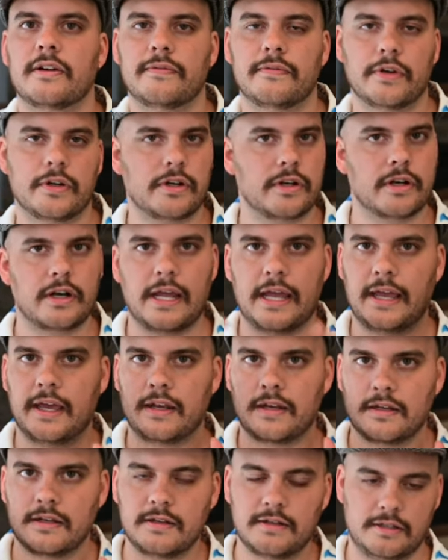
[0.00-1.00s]
converter,
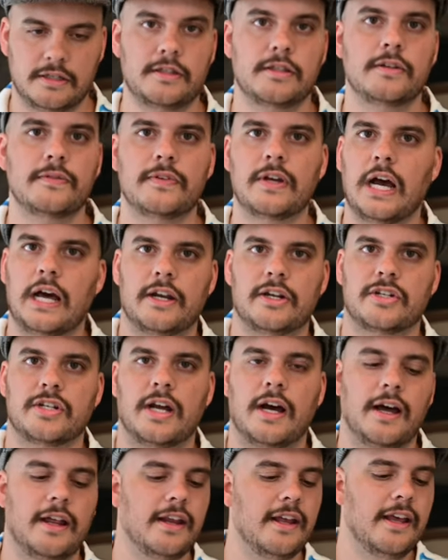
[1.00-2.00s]
and you've got a
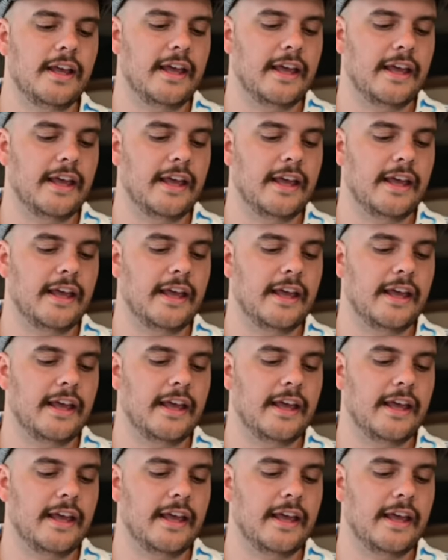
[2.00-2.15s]
shot.